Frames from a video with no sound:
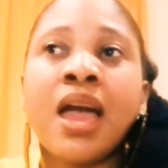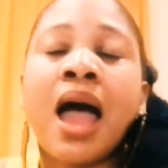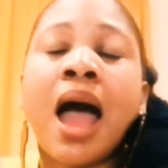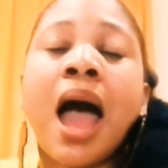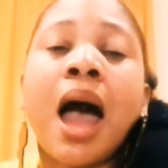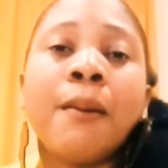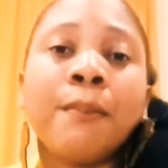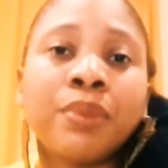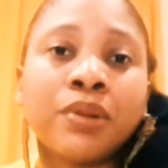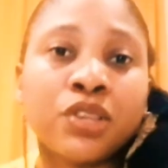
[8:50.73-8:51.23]

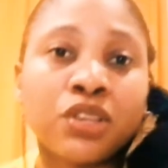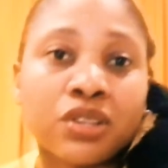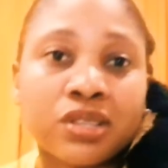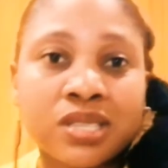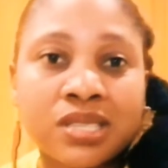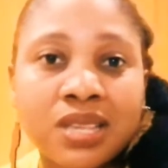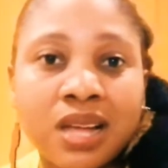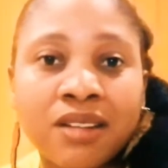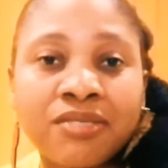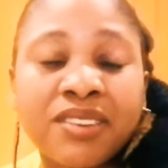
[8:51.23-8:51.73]
humble
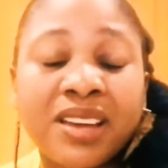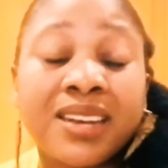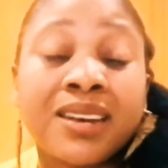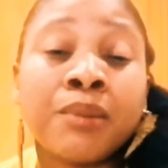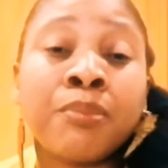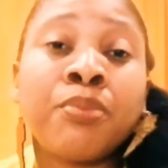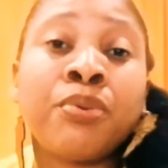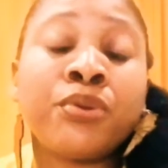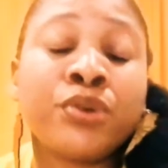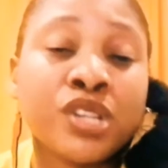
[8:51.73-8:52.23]
yourself and
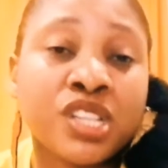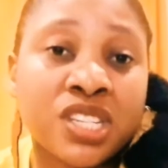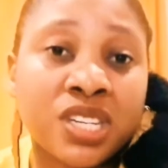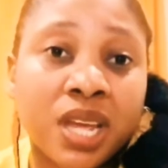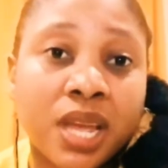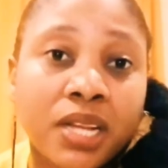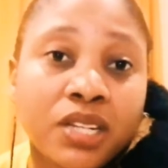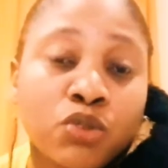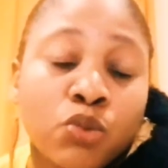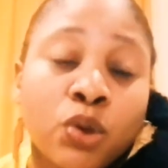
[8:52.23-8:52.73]

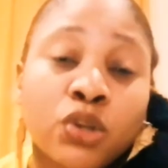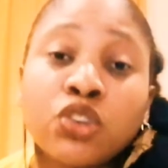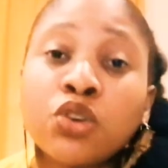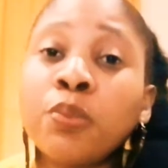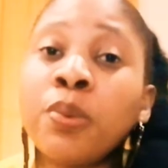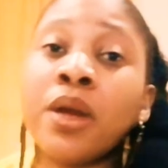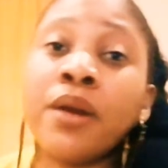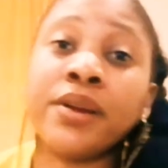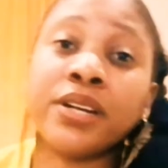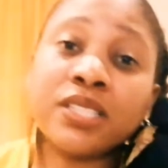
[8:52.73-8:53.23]
appreciate what your
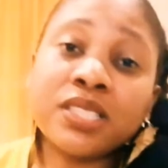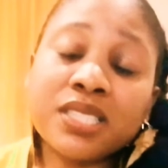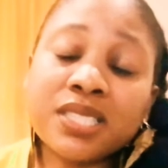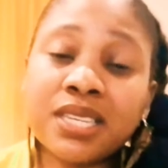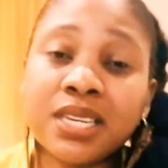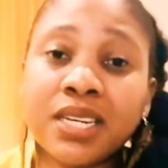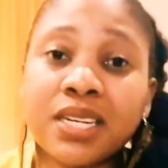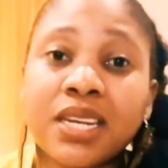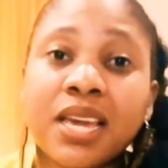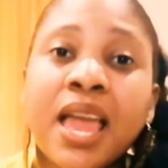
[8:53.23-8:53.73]
parents
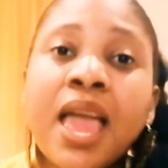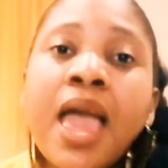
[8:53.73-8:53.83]
did